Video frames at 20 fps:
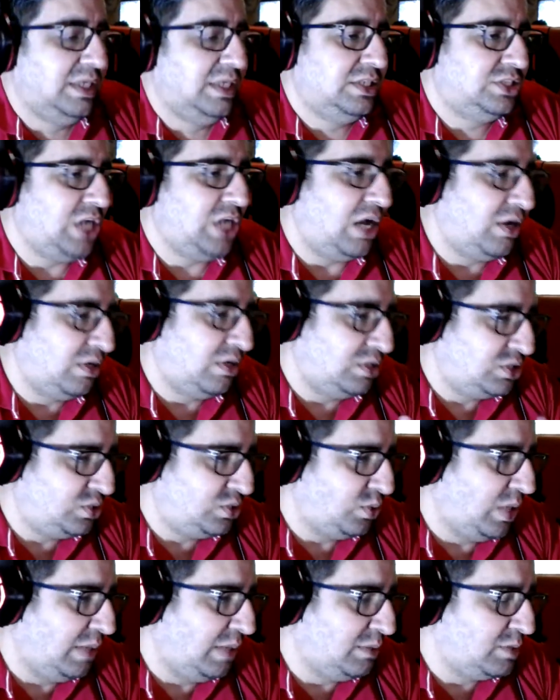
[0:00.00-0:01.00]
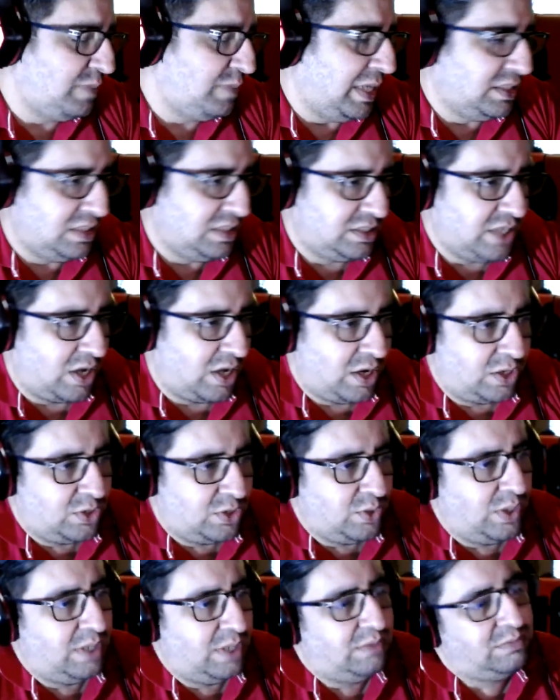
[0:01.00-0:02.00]
Shout outs to him, special shout out
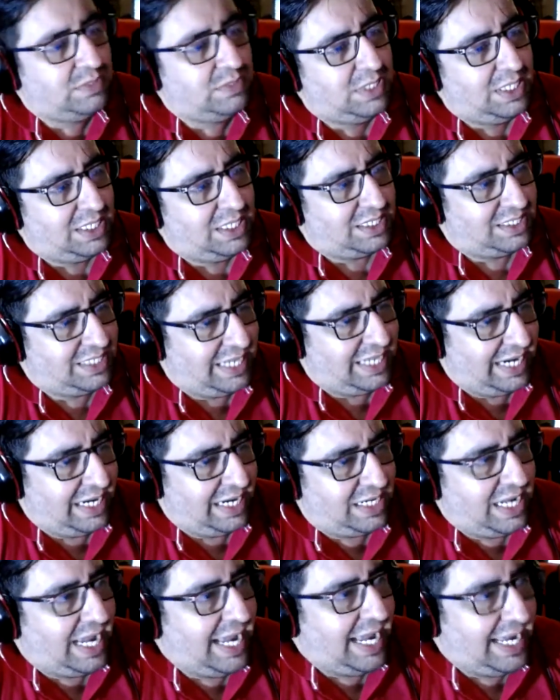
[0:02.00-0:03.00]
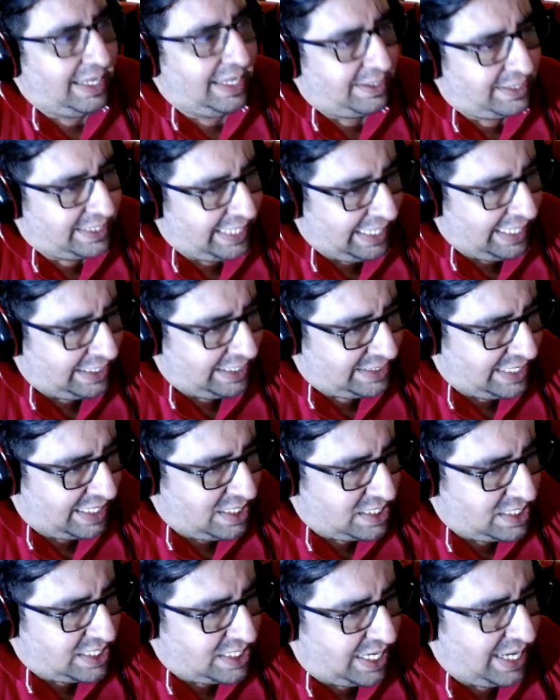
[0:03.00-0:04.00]
to him. Great guy, great
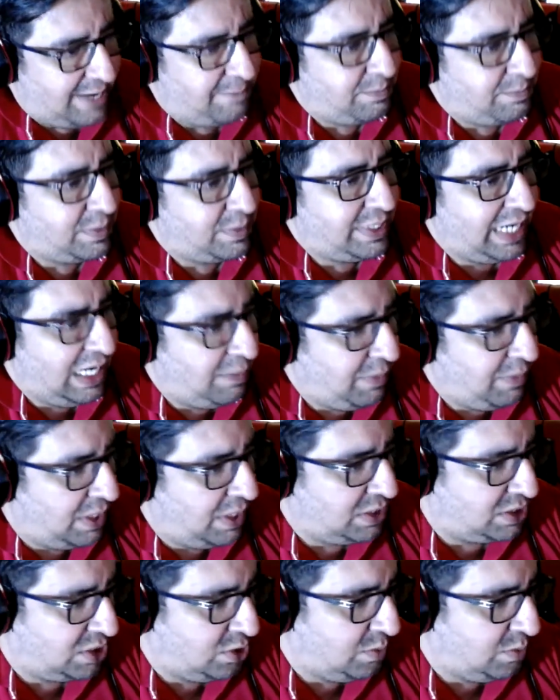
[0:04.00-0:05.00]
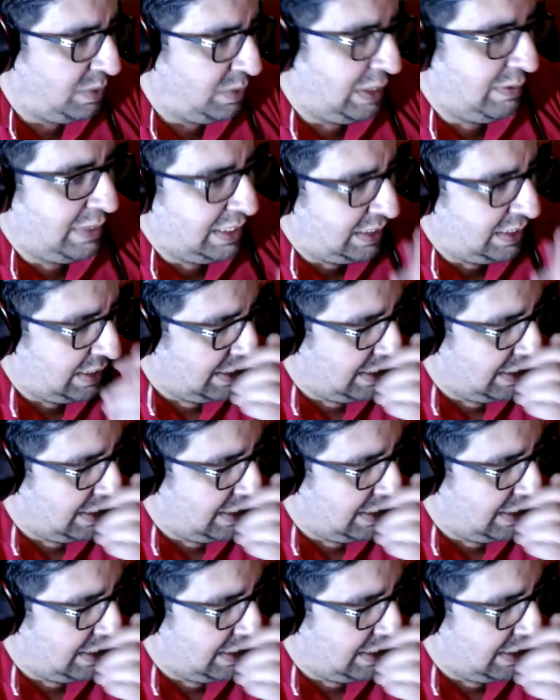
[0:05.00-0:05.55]
sensei, great person to be with.